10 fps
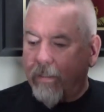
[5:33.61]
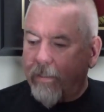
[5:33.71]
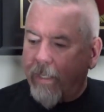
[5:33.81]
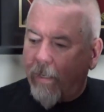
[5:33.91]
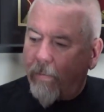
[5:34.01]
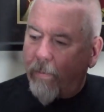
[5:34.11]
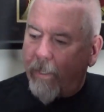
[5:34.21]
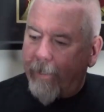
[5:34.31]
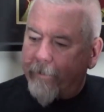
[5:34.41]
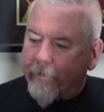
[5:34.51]

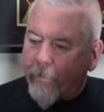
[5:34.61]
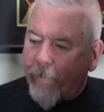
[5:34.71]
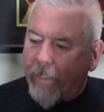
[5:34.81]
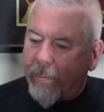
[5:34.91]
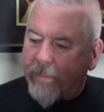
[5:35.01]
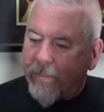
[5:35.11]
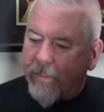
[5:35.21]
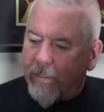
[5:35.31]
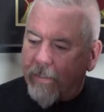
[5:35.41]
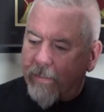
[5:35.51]
Now, this is
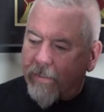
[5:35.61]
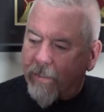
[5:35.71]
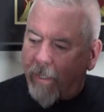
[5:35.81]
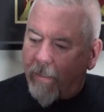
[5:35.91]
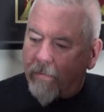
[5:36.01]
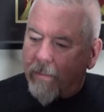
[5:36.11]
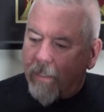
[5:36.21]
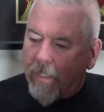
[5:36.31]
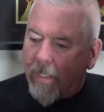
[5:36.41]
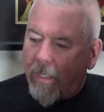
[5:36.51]
in the style
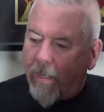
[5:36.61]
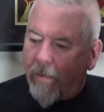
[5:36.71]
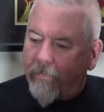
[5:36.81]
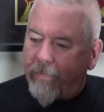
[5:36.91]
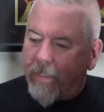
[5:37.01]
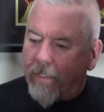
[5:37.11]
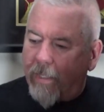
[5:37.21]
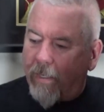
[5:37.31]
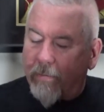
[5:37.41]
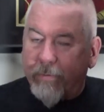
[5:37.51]
of
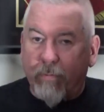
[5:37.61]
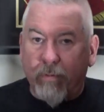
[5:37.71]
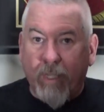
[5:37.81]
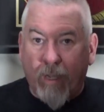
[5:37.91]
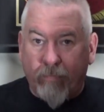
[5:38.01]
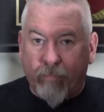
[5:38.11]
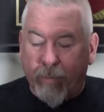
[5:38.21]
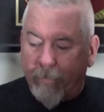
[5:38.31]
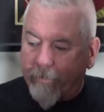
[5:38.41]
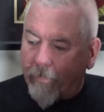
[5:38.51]
the household cavalry.